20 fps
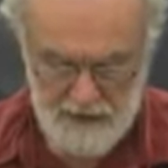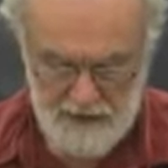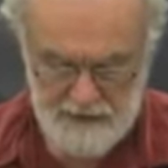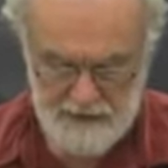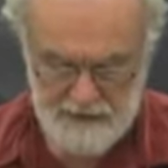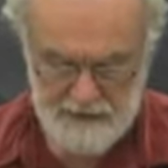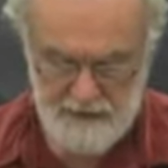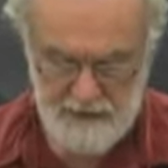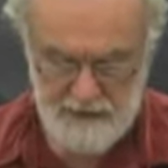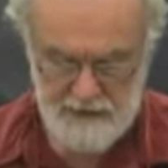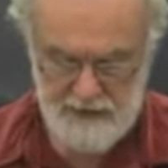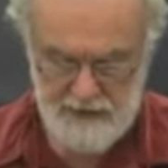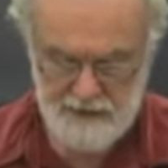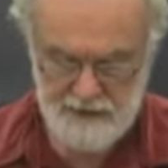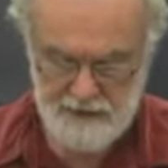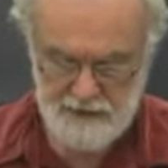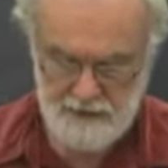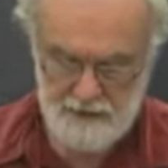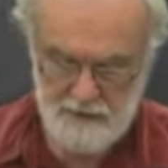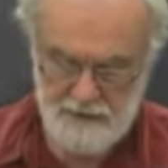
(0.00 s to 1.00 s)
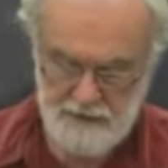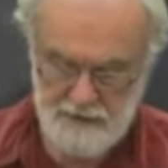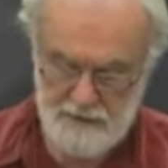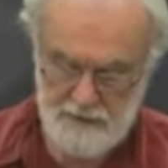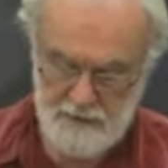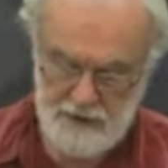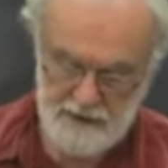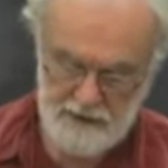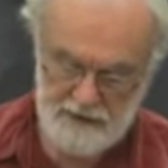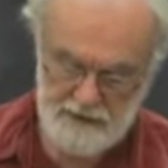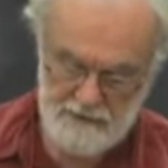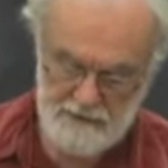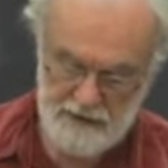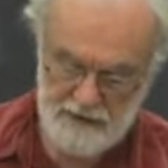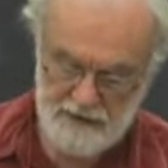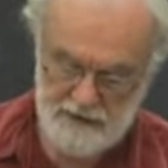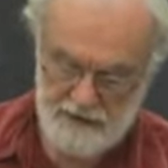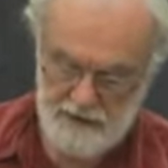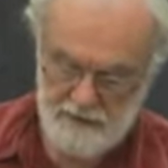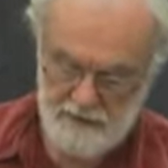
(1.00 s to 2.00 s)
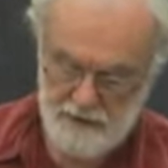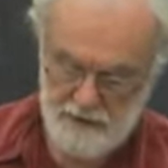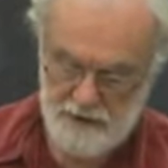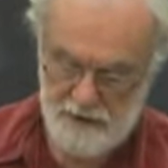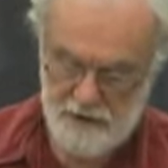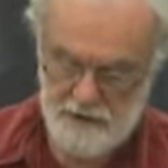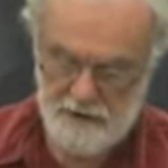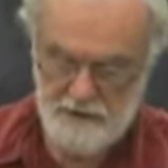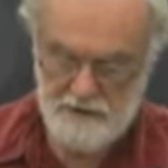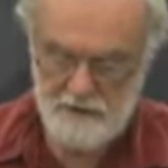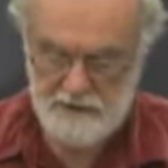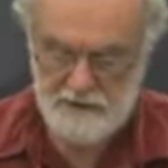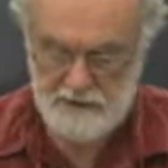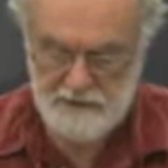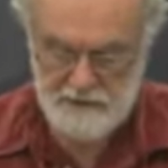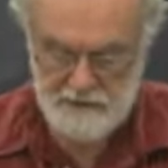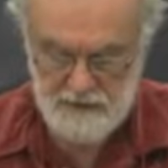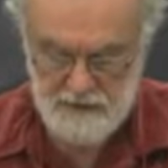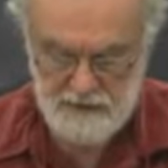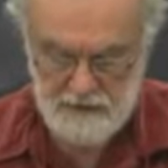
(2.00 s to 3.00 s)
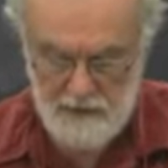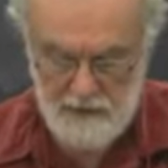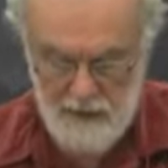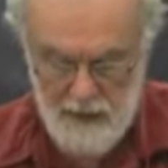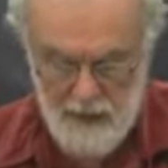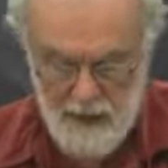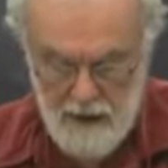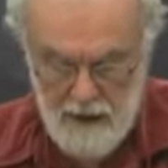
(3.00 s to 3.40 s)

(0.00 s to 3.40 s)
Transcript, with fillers: He doesn't like that solution too much. He raises some objections to it.